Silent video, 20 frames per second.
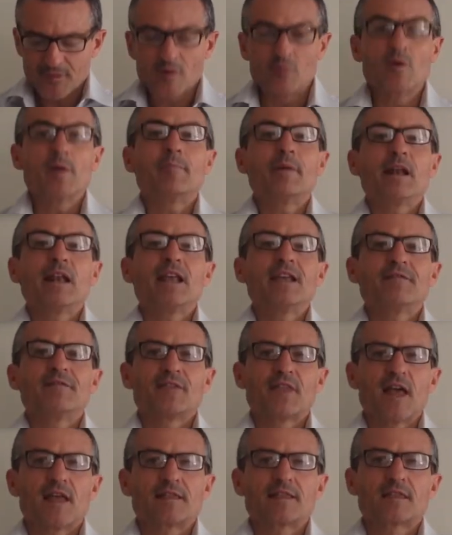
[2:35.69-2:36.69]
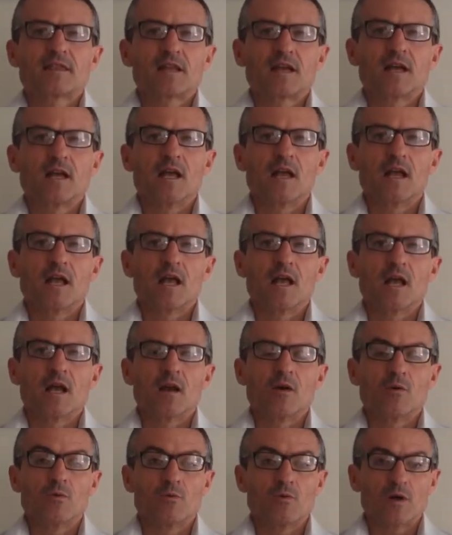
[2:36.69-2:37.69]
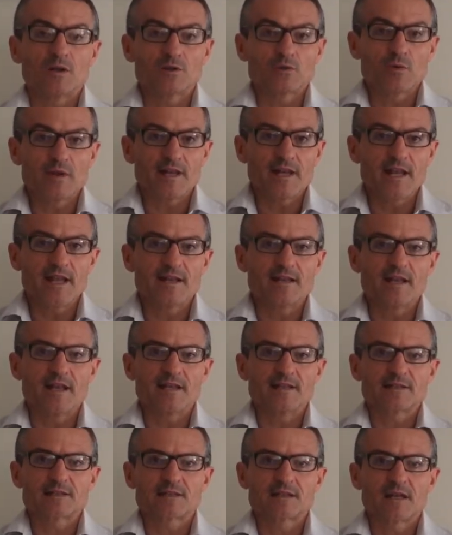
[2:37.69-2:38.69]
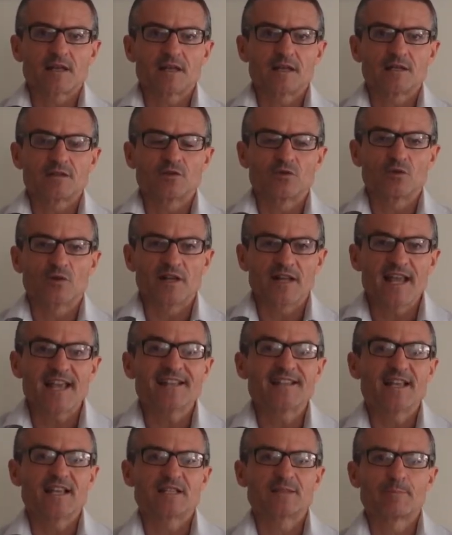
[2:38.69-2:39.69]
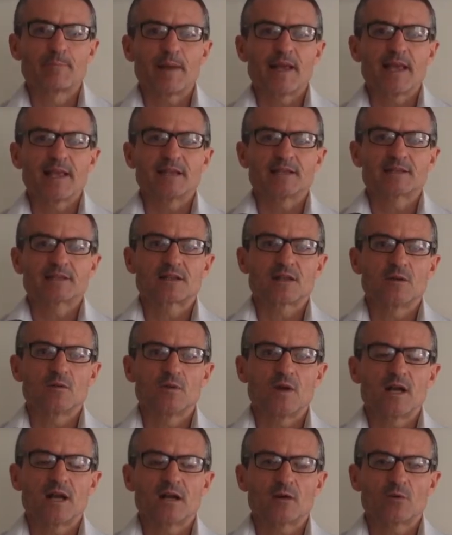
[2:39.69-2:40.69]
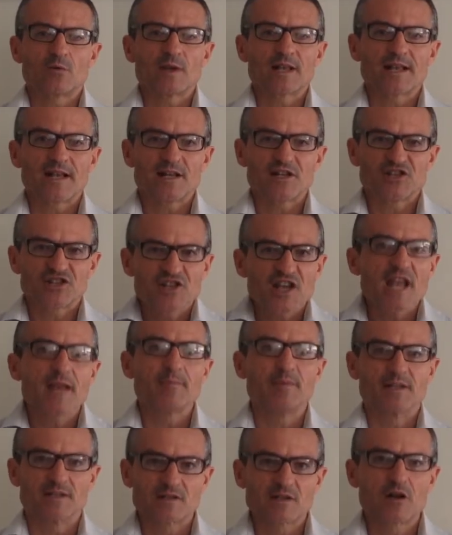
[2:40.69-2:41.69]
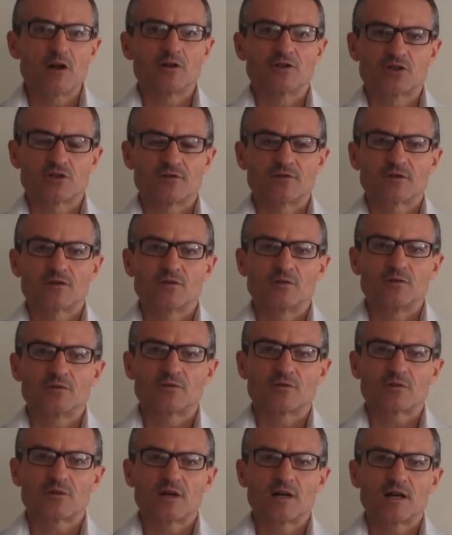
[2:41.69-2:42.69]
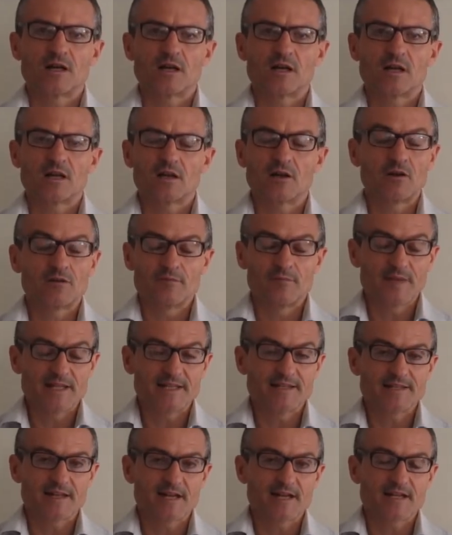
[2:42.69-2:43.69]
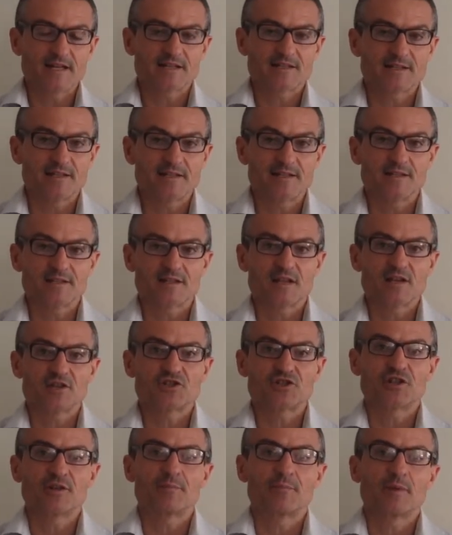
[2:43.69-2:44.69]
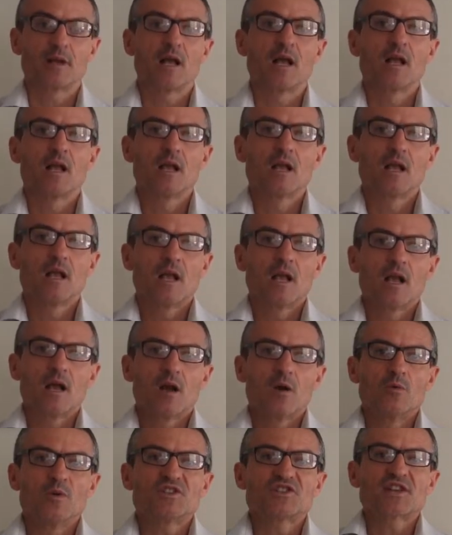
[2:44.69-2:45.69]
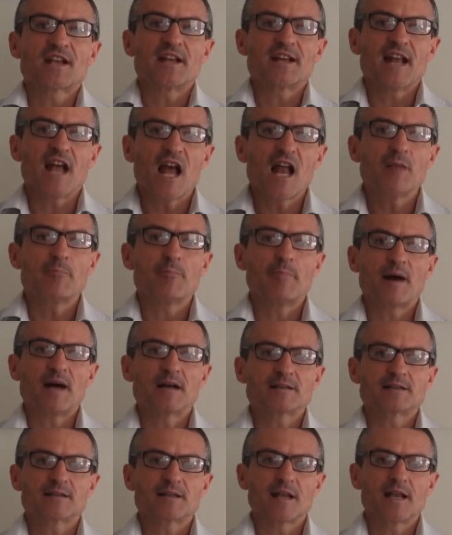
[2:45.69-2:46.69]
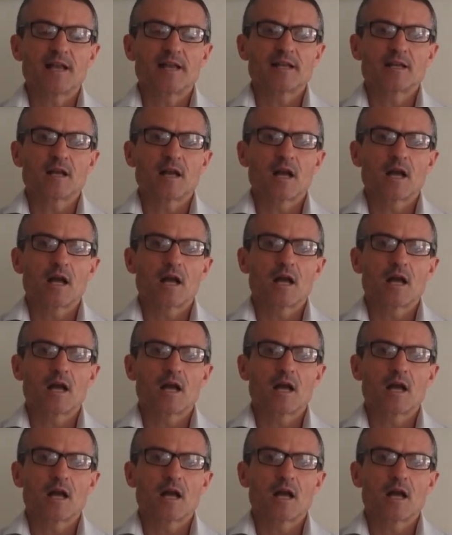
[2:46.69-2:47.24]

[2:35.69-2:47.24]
We believe that what we need is to create a space where we can shape this culture, cultural of Mediterranean citizenship, which can help us in